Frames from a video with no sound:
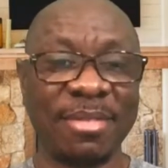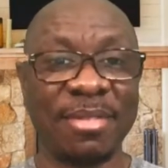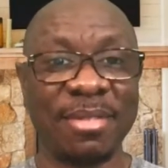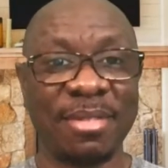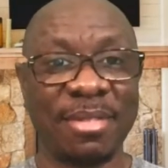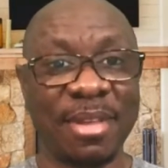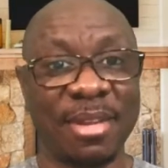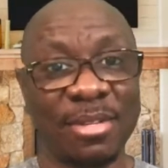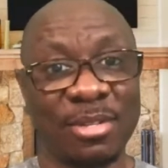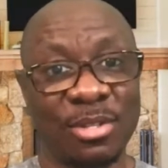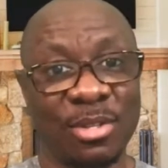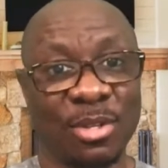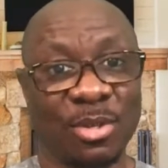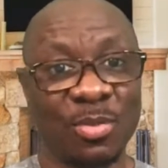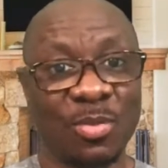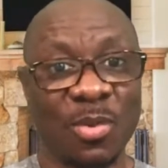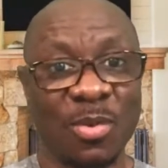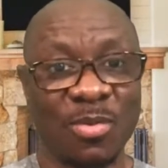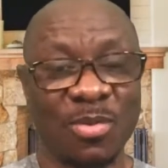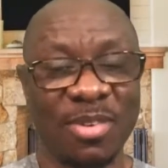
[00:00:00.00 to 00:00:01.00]
That's just
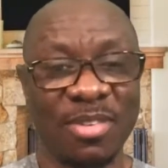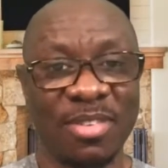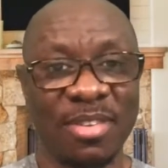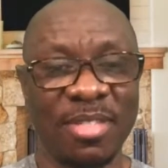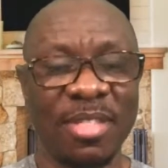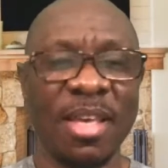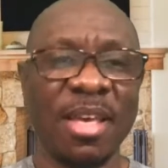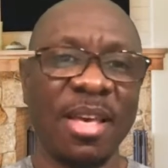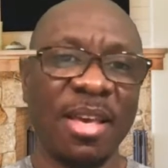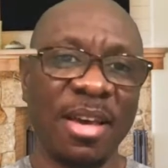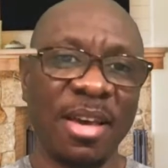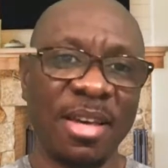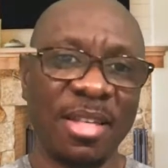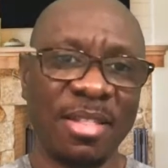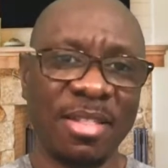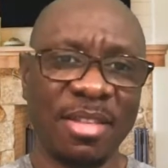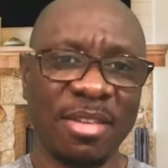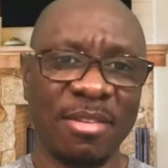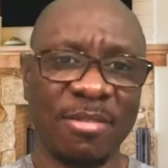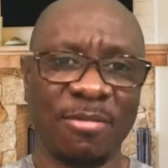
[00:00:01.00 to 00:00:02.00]
one reason. And
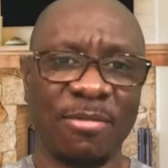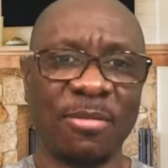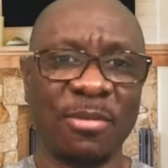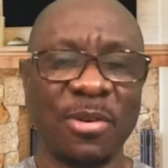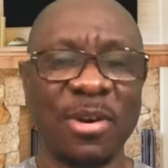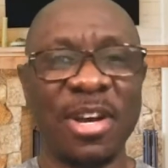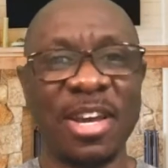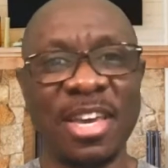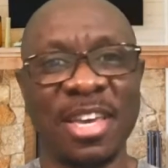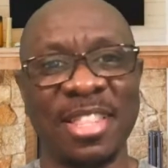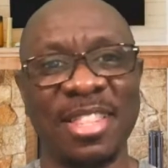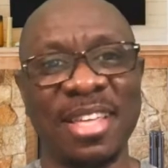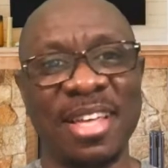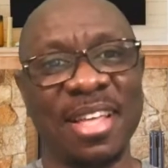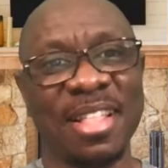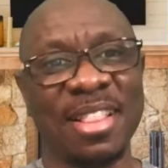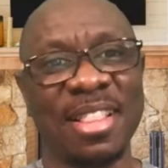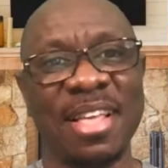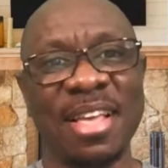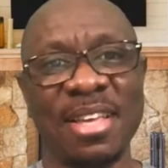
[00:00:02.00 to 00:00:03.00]
if you are in that
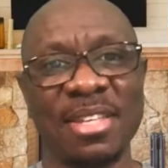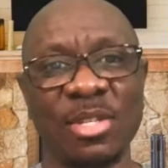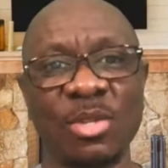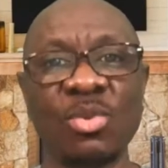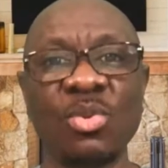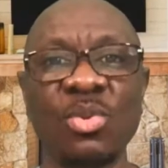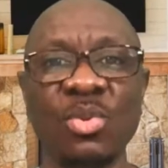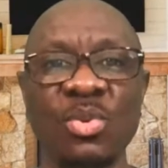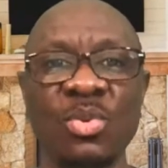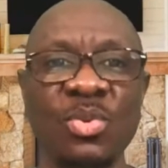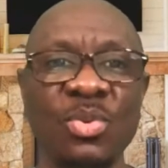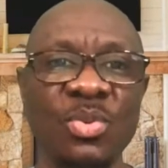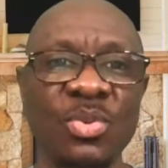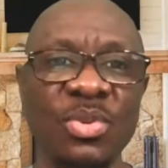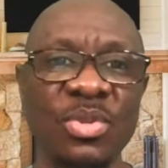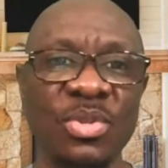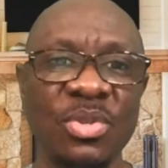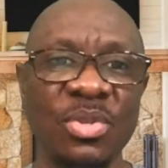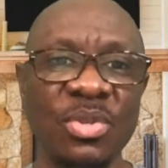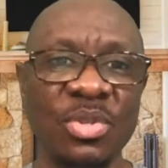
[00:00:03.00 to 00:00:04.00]
class who
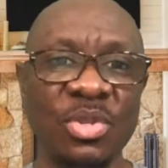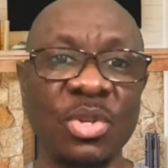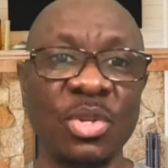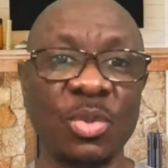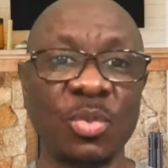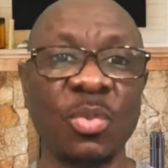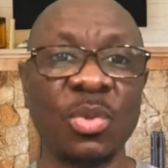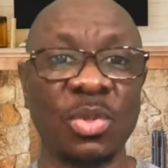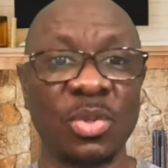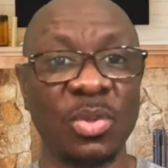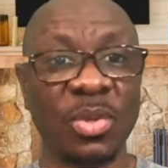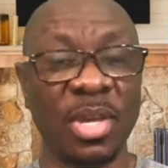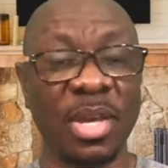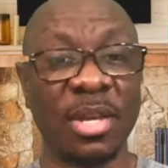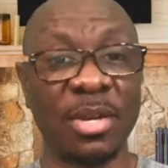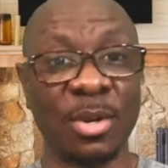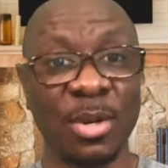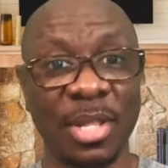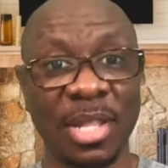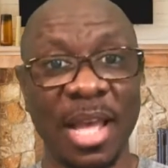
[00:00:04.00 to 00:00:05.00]
just want to get
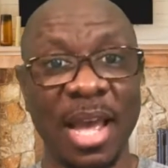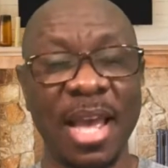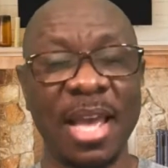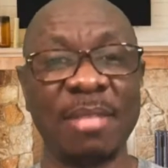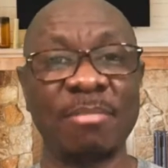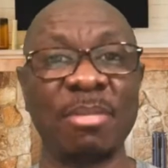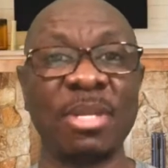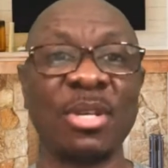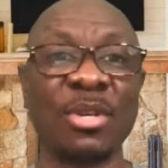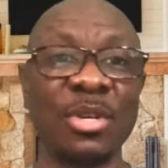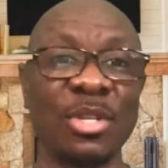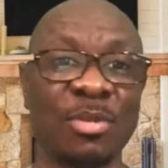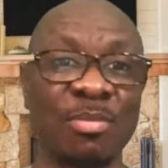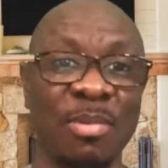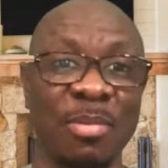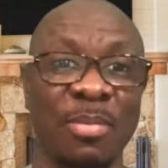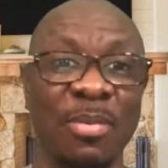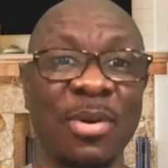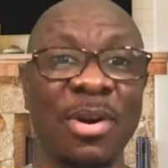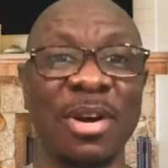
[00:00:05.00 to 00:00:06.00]
online because
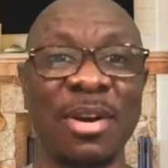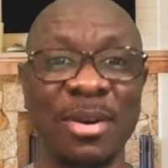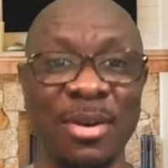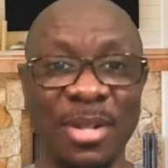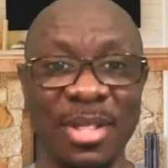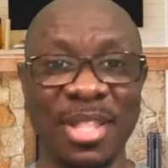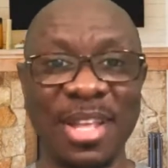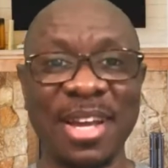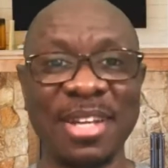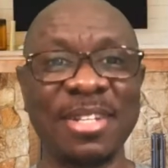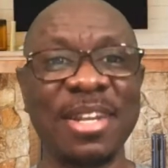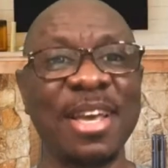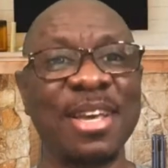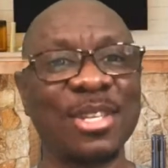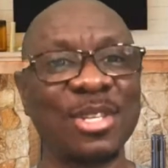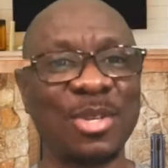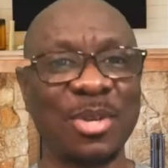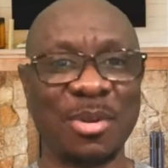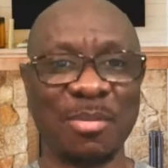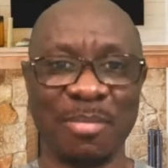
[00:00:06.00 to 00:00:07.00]
people are online,
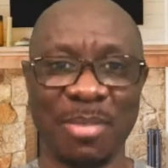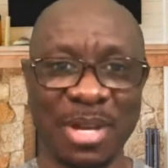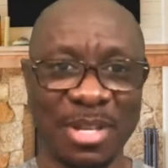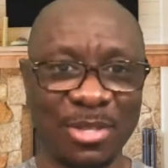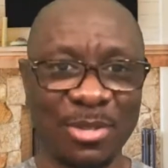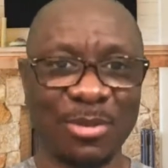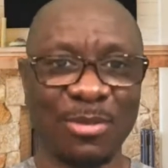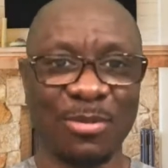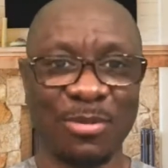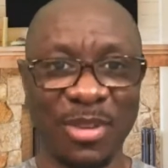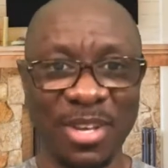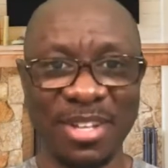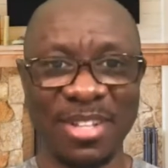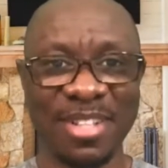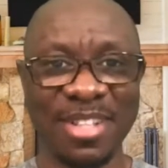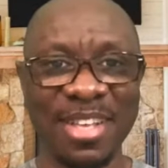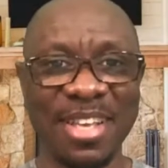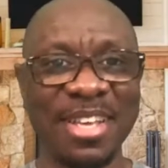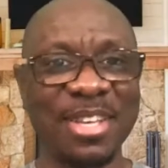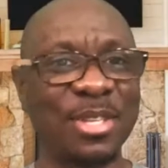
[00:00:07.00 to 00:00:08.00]
so you're bound to fail,
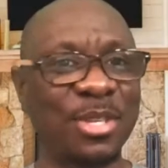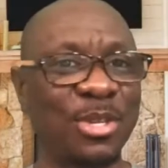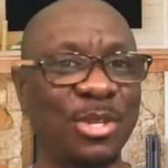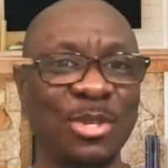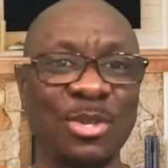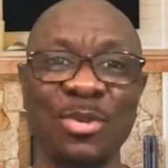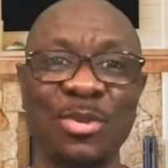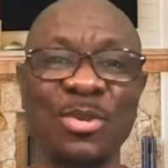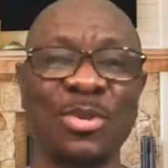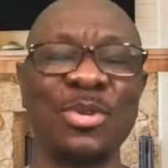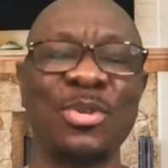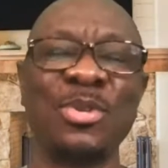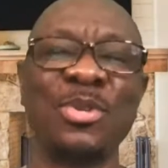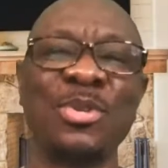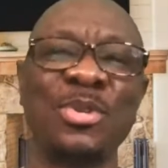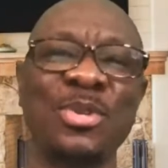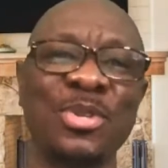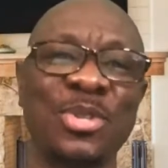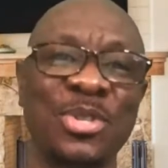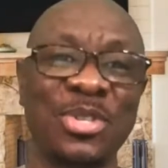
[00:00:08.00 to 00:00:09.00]
because
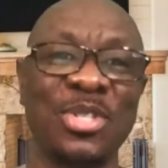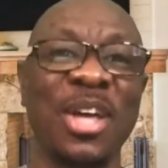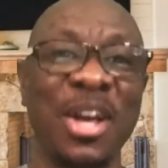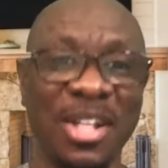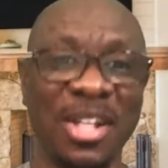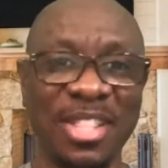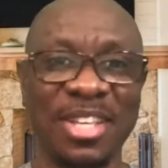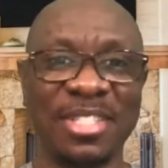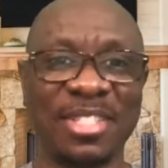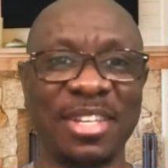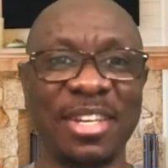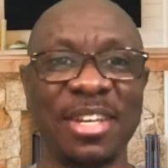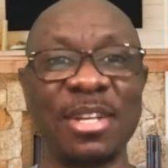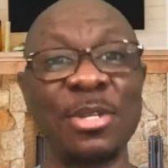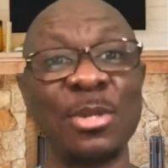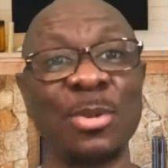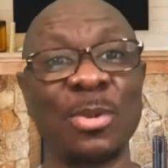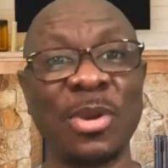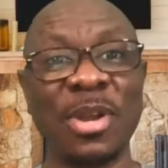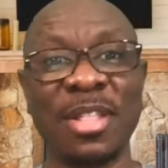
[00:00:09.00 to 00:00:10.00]
you sooner or later
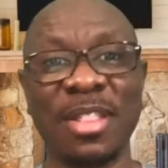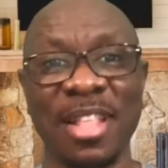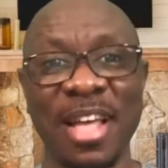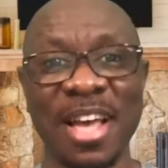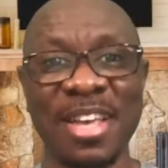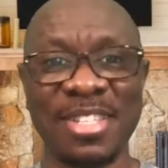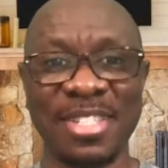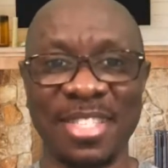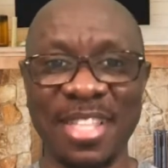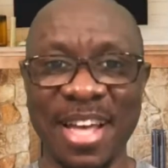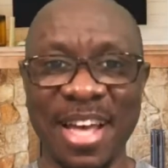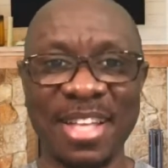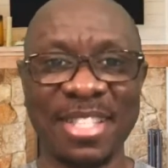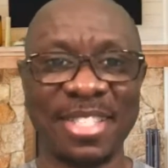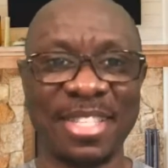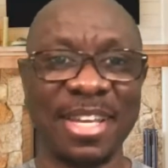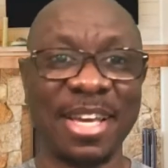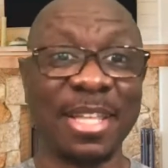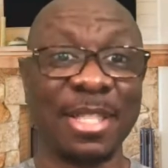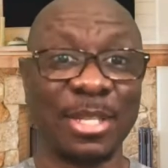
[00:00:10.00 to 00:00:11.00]
you realize that
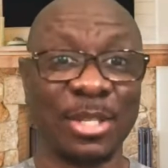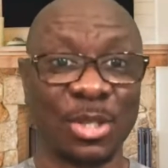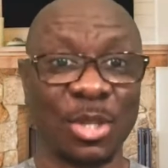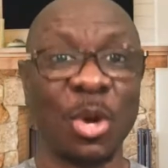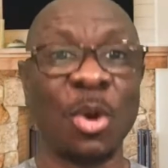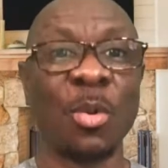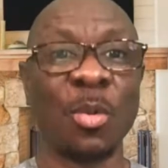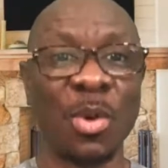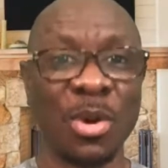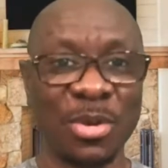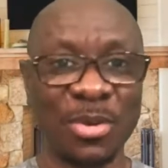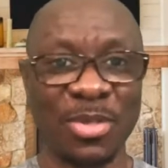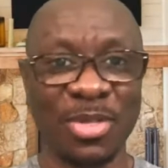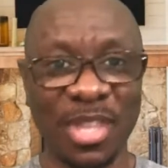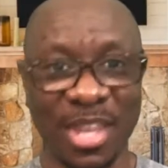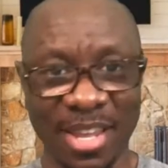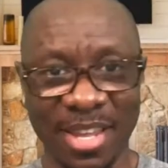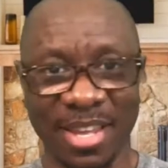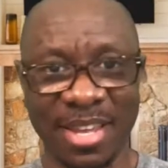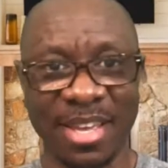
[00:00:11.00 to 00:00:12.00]
it is not what you
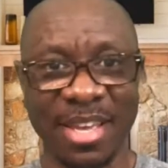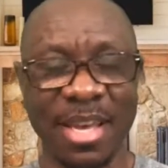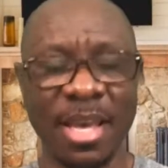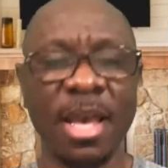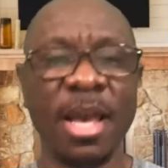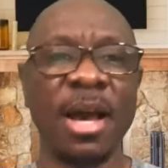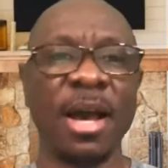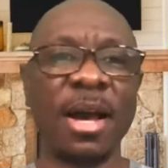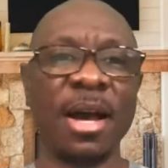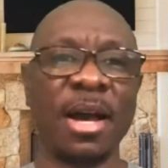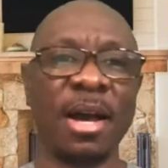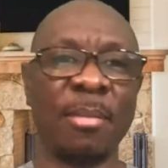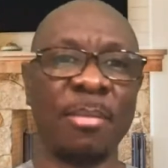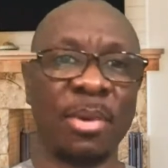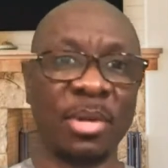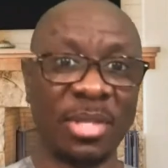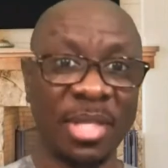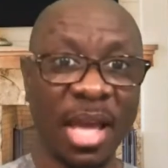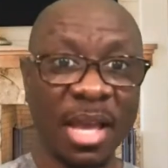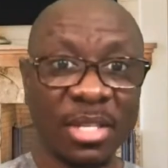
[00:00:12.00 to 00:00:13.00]
think.
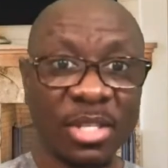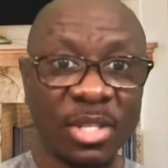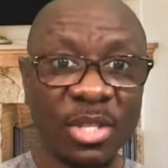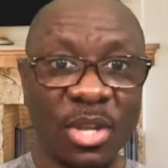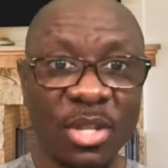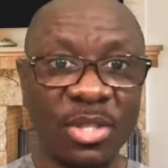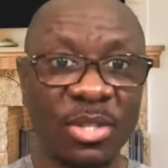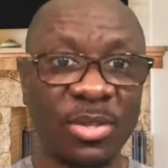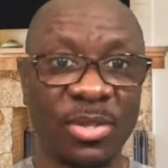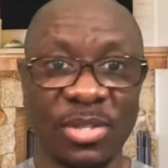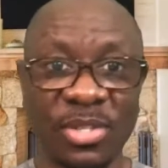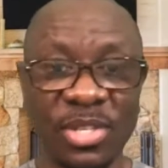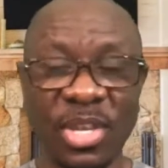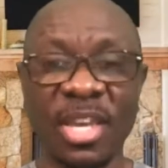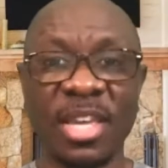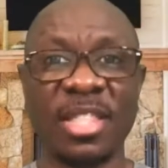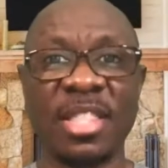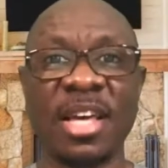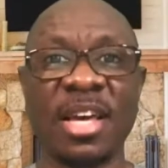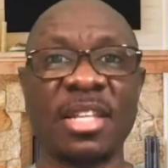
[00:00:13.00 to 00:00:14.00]
But that's not to say
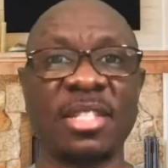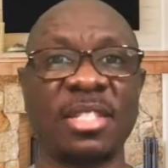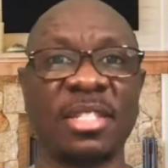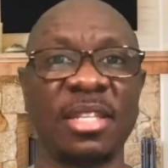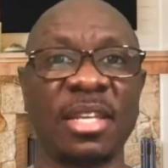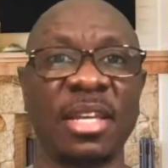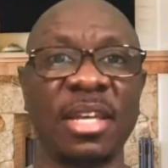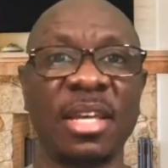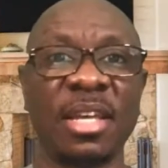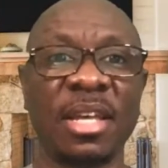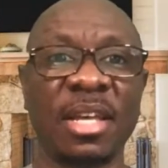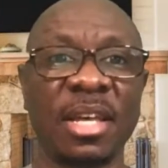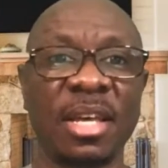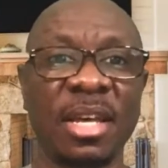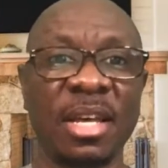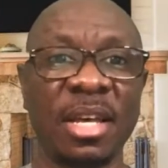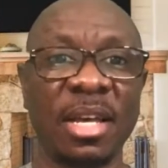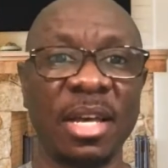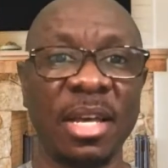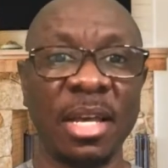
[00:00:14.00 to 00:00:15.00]
that
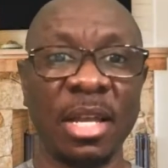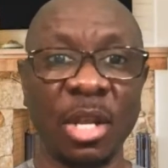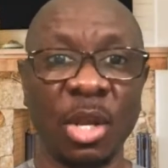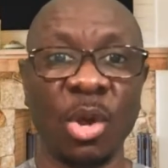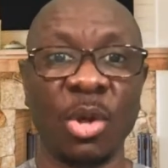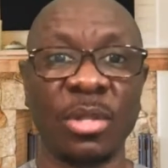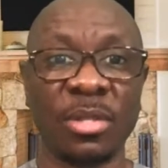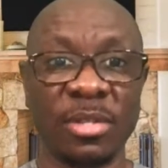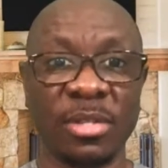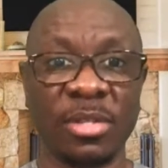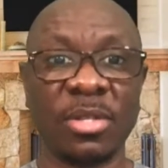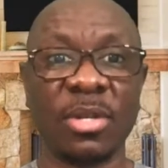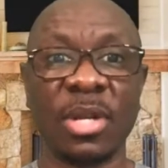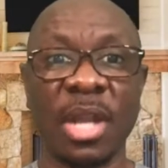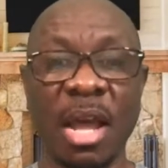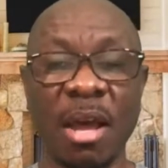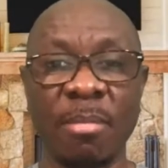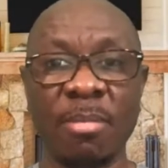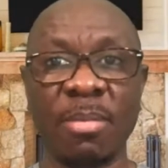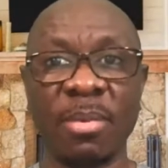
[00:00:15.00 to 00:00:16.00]
a lot is not
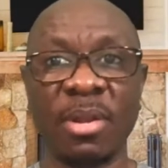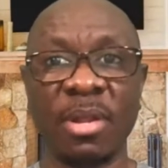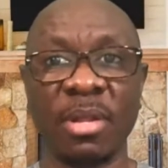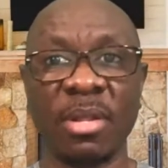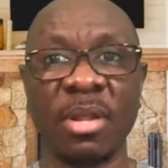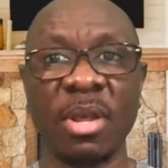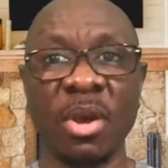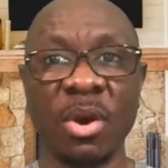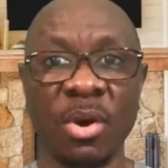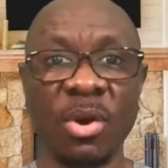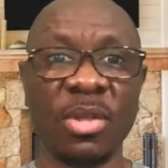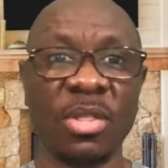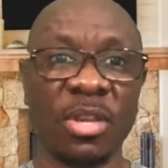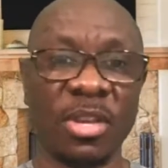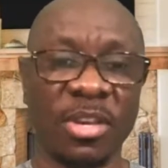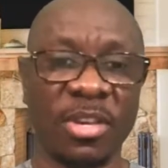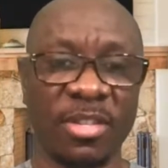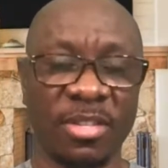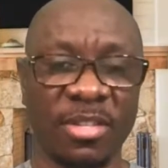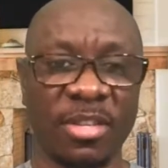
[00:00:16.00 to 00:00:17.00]
happening on the
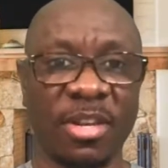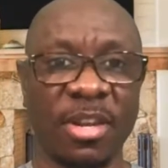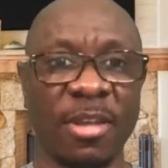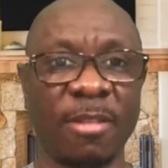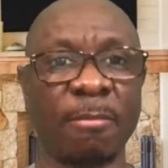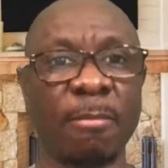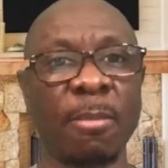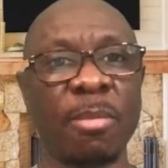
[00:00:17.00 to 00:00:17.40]
internet.